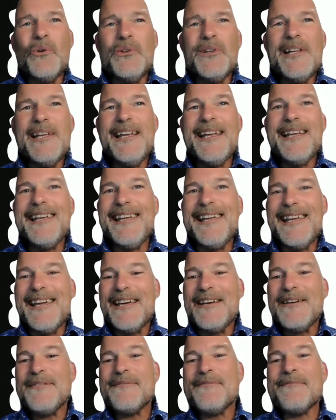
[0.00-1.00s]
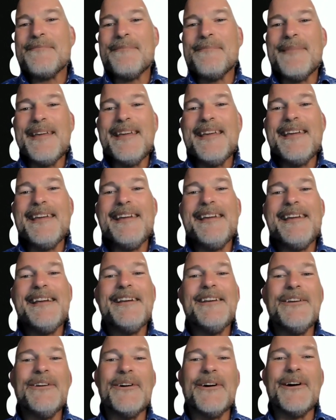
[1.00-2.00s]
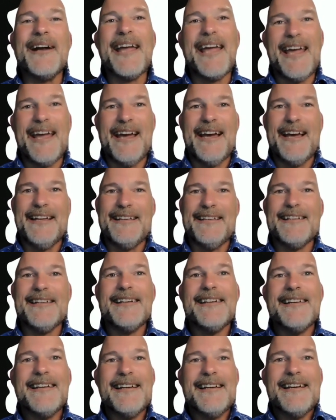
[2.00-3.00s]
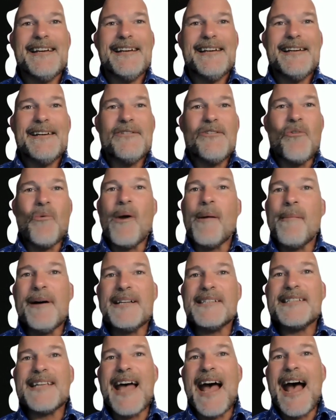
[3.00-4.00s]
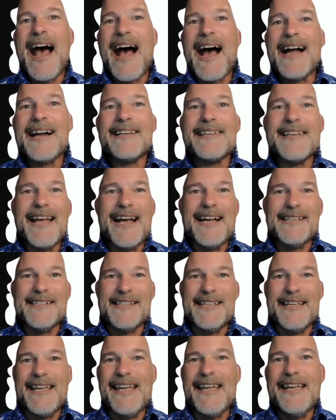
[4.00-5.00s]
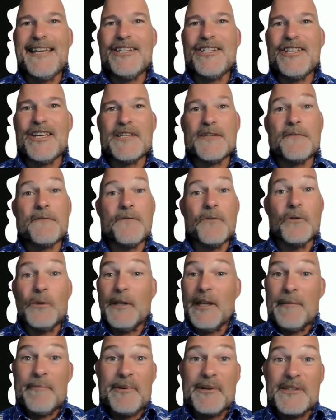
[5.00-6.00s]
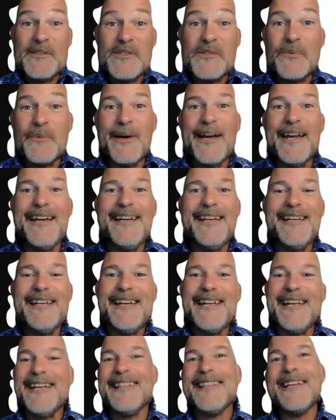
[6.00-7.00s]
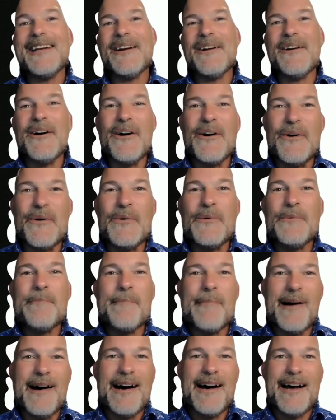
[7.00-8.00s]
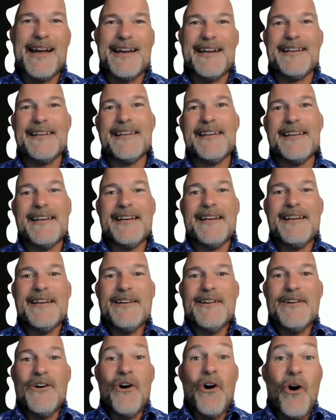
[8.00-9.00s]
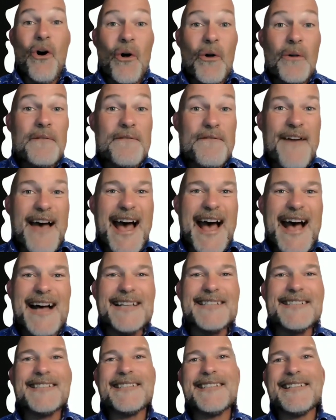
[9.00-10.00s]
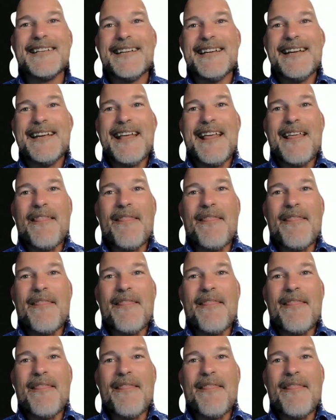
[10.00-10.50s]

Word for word: Only give me your hand we must act as each is fully persuaded in their own mind. Hold fast